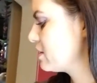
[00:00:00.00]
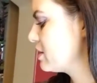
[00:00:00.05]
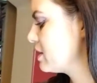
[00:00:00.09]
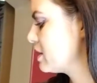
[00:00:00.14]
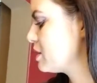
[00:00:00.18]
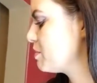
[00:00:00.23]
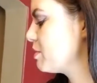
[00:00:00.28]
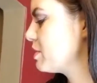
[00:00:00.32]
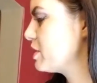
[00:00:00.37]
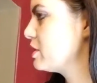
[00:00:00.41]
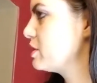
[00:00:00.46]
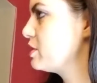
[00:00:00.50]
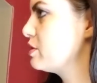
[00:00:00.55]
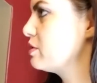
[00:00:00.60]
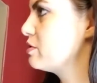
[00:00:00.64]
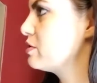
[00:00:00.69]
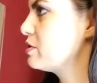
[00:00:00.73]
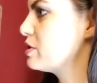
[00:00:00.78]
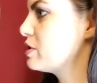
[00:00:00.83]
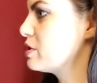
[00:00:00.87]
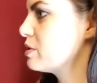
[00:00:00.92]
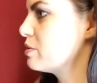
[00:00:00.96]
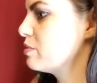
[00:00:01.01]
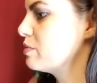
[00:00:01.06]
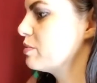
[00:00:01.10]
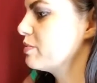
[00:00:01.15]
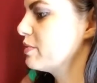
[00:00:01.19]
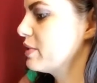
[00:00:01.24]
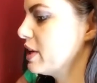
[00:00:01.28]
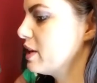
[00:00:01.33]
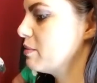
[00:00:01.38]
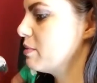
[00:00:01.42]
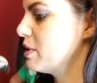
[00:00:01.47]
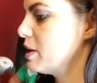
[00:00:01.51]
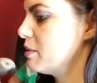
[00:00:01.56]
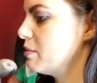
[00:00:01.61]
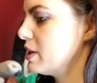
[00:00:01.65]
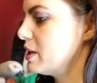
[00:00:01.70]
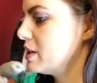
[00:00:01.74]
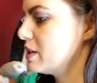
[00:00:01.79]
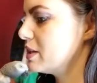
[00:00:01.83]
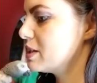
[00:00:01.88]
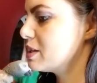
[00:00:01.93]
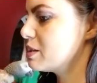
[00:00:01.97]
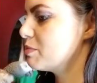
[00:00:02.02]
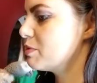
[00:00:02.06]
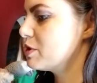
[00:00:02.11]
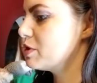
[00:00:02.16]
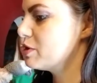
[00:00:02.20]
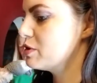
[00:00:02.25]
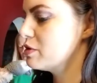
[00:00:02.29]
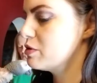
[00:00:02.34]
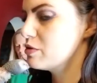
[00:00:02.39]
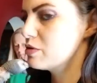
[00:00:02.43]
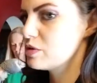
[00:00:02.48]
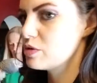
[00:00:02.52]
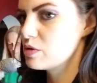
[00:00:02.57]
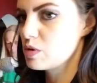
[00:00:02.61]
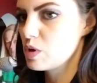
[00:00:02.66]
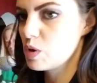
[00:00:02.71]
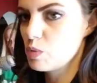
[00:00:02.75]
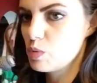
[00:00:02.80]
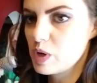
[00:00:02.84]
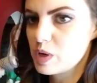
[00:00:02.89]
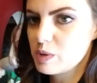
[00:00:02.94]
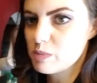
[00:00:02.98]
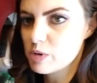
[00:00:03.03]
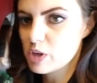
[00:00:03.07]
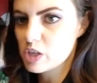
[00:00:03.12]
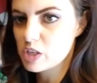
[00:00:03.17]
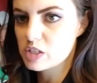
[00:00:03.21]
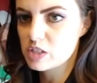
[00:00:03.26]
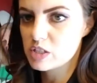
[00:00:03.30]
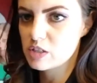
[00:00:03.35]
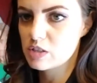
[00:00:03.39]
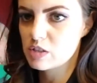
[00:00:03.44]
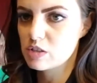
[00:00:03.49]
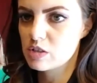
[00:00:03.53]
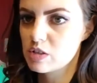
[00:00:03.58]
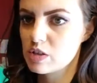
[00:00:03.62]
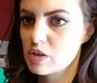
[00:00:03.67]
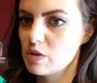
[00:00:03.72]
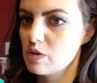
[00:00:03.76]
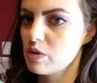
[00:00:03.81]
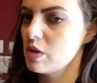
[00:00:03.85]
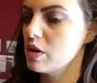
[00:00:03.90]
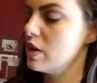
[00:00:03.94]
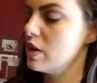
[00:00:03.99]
so this bird's used to. Yeah, maybe. This bird's used to a one person. So.